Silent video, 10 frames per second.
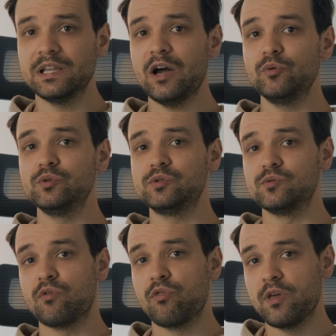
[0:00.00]
allow you
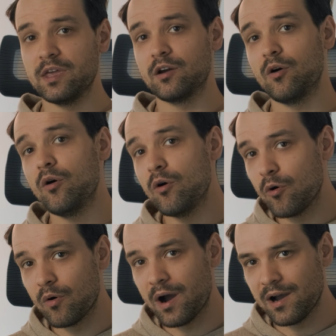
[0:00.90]
to think,
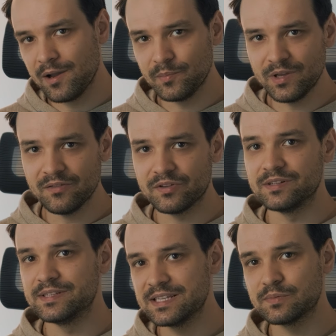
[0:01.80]
oh, I'm not
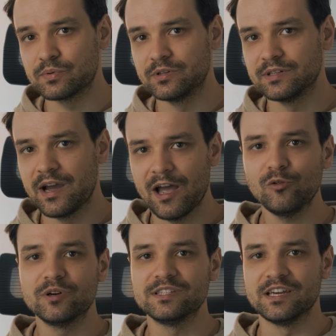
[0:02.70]
that desperate, I
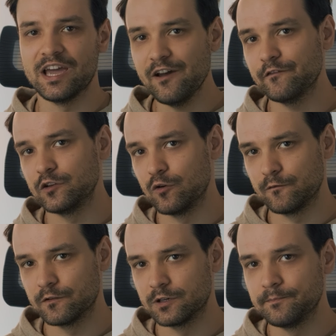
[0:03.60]
already have an
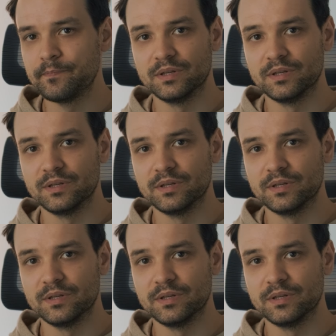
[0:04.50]
offer.